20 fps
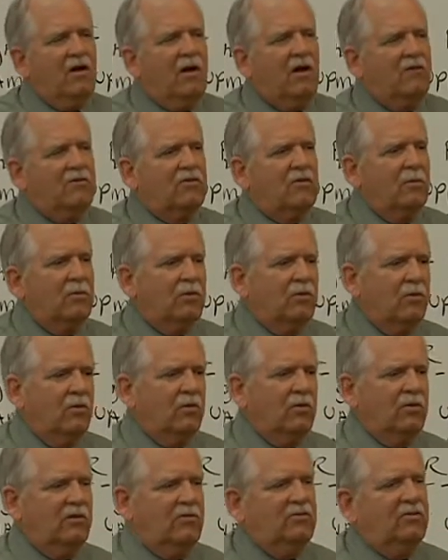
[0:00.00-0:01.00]
as someone
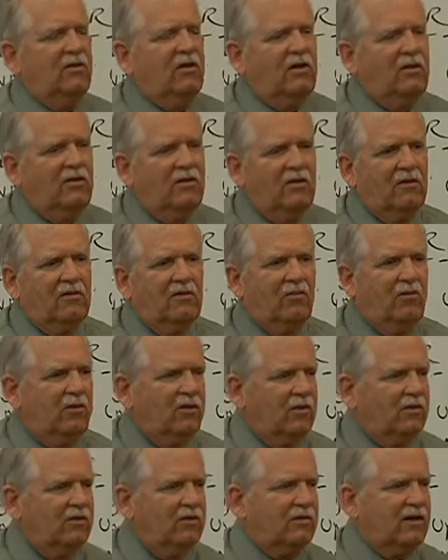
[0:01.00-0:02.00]
who is in this
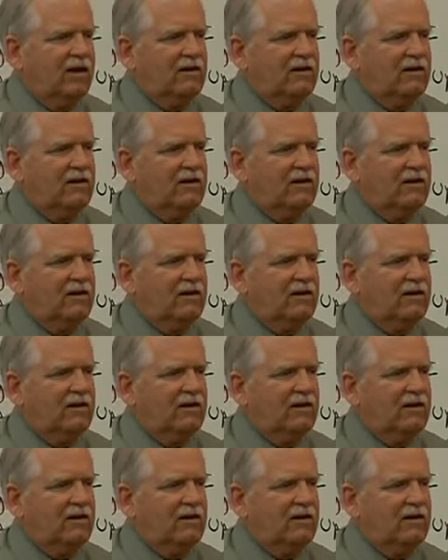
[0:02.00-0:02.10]
field,